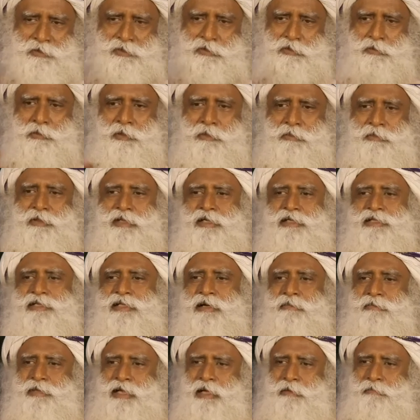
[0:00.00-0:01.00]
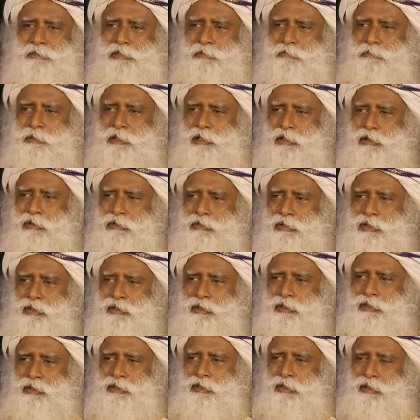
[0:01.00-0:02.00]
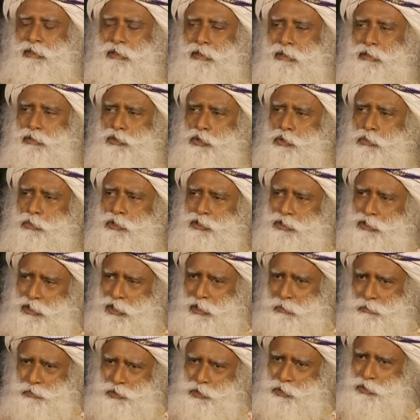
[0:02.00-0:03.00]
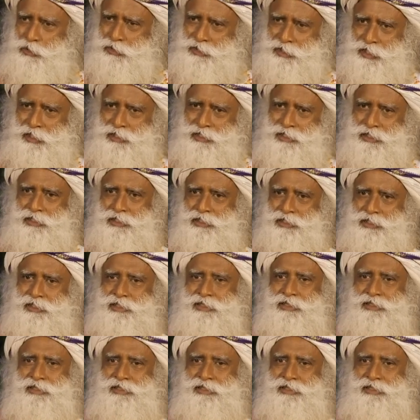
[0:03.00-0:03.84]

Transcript: Human beings sometimes spill over. You must come to your senses.